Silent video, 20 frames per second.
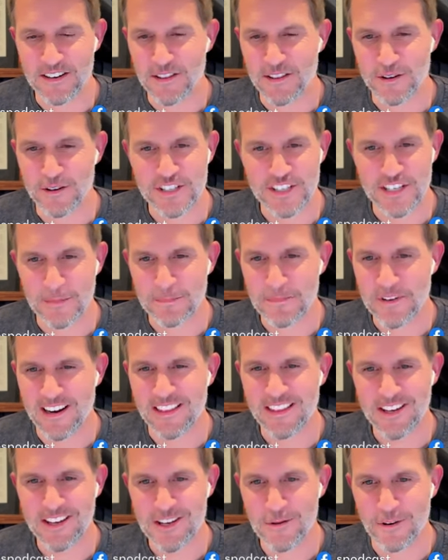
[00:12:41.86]
there's something
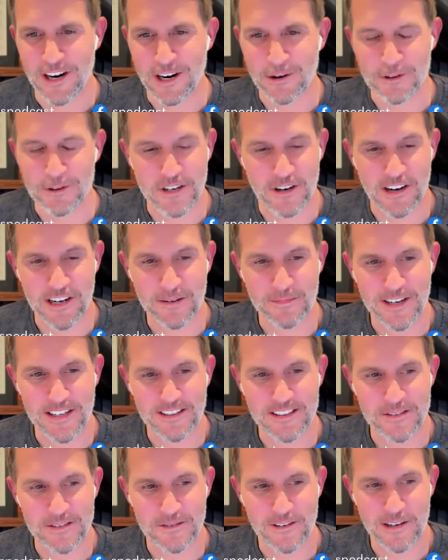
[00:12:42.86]
I think you and I were talking
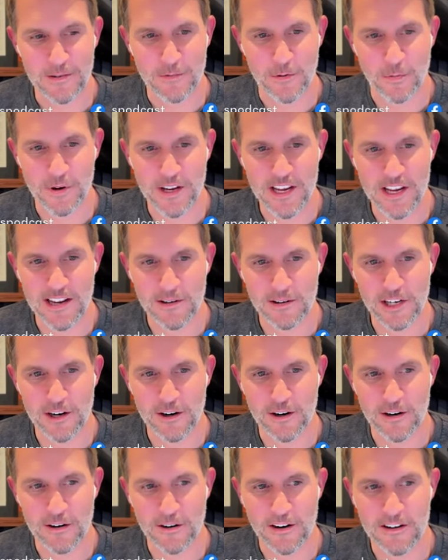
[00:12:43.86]
about this, Ryan, when we did
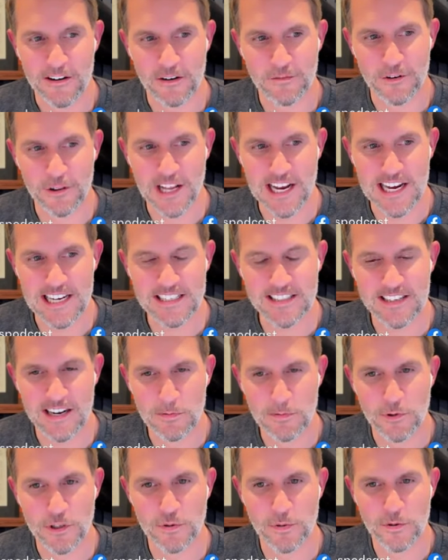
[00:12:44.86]
our interview last
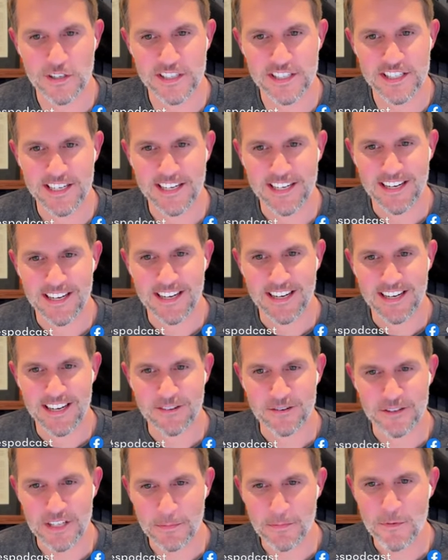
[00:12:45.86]
time, which was
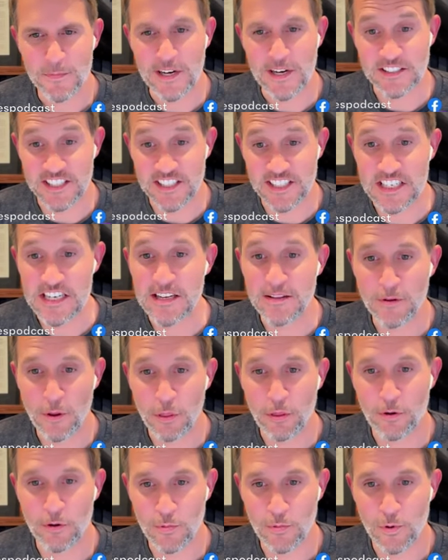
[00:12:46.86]
there's something about seeing the
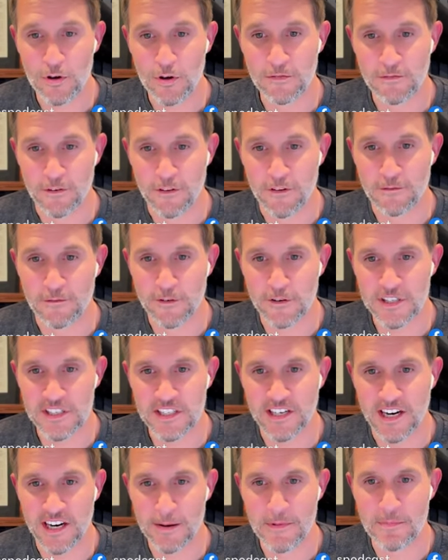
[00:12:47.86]
third world for the
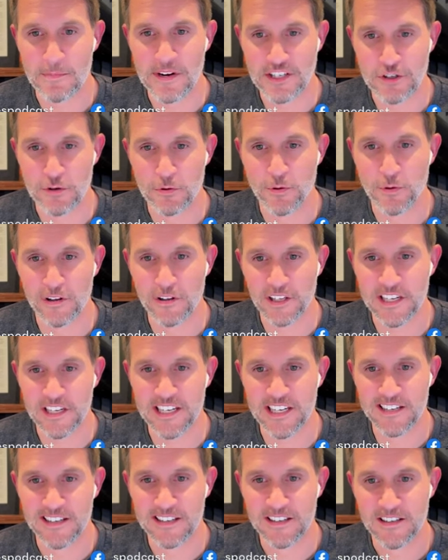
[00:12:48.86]
first time that makes you
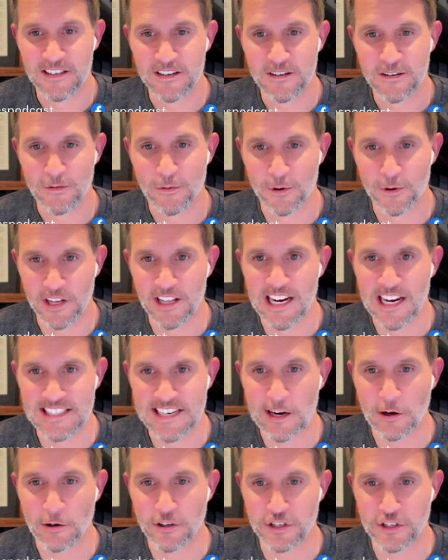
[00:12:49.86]
really
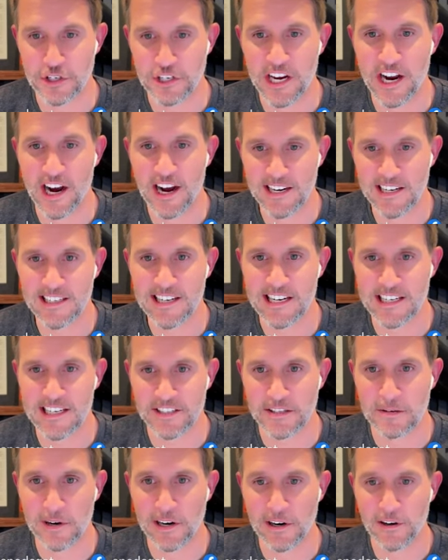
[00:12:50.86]
realize how good you got it
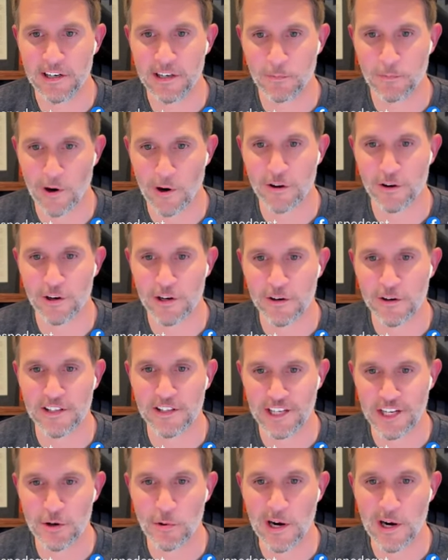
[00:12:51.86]
as mm. an mm-hmm. American, whether you're in
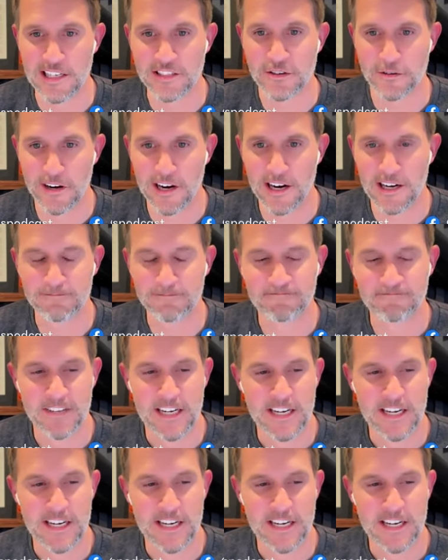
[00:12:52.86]
the U.S. or not